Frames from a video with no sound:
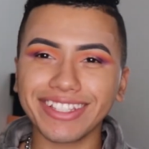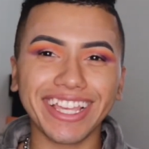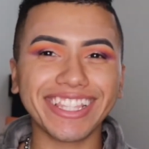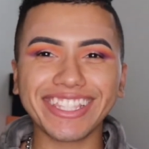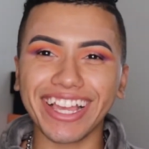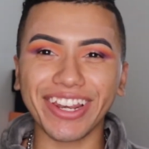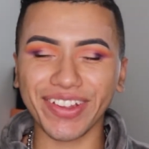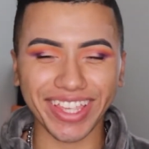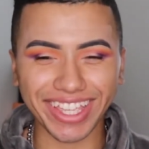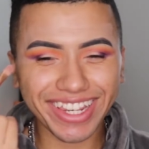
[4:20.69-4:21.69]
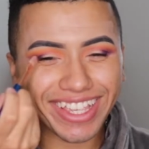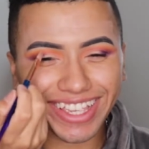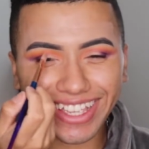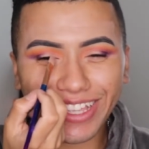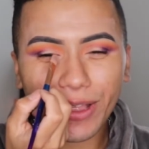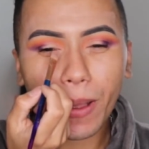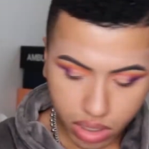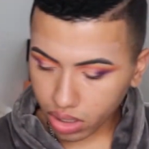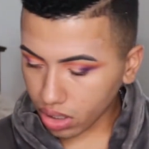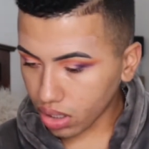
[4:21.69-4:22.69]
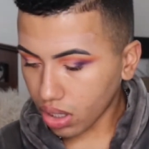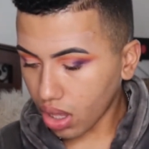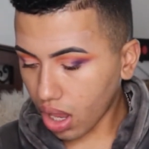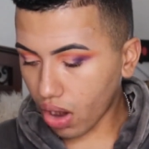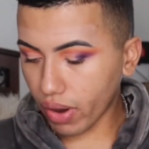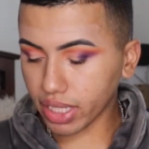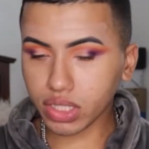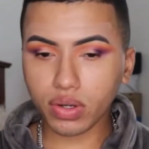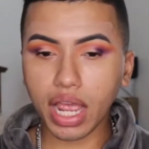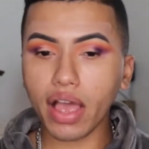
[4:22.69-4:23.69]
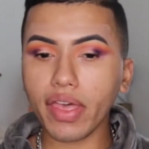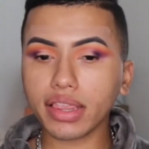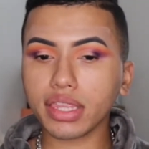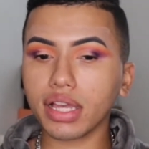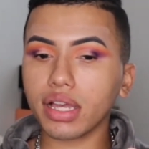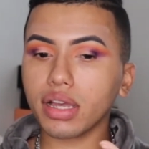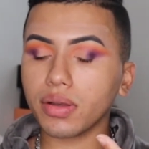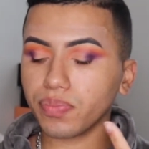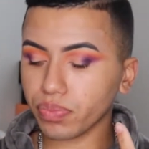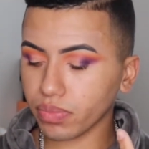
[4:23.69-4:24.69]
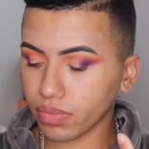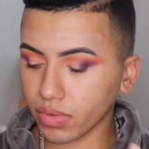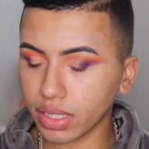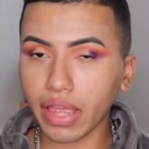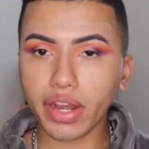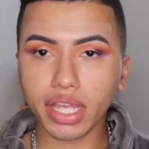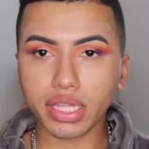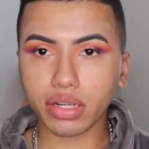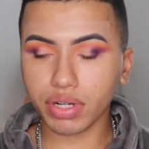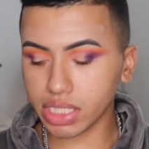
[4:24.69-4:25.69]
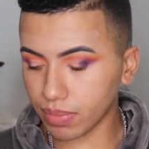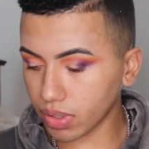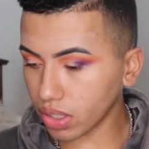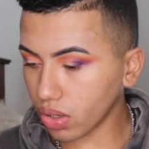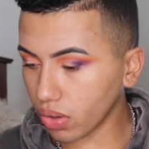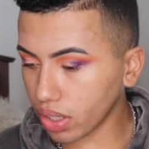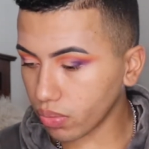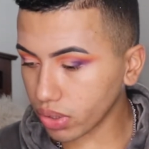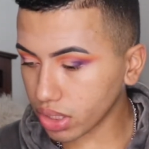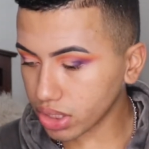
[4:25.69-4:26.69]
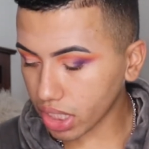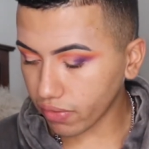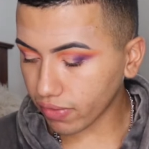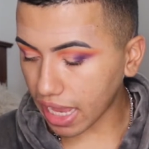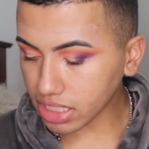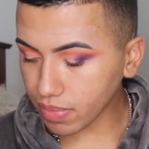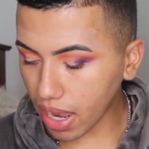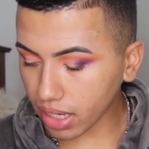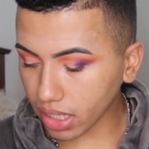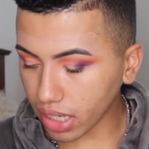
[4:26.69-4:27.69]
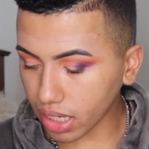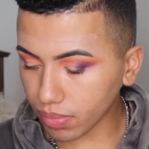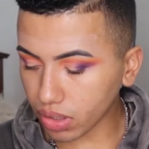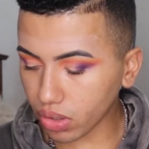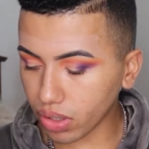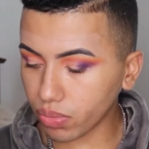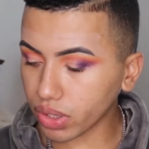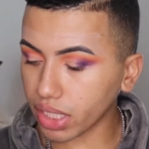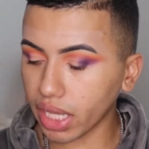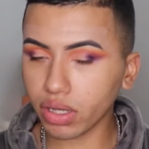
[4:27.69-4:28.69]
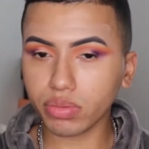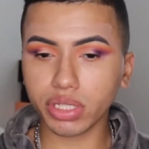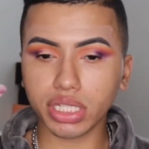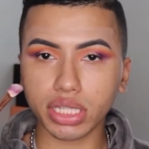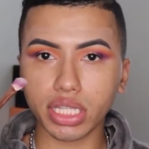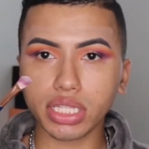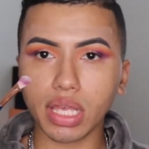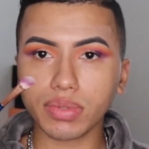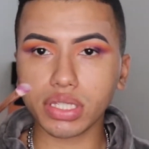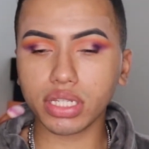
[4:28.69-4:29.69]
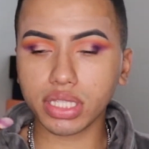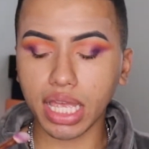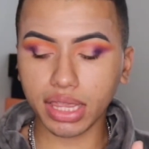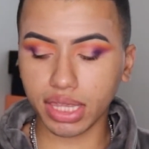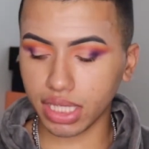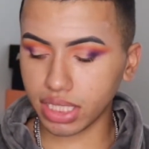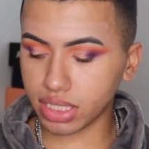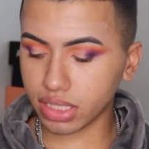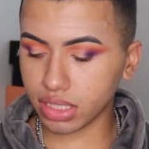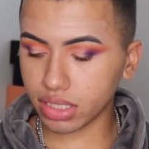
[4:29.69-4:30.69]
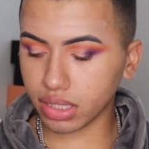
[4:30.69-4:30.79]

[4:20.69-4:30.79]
it's annoying. All right, so now that I cut the crease, I'm gonna go in with the shade Flashback, and I'm gonna go in with an angled brush like this. I'm just gonna set this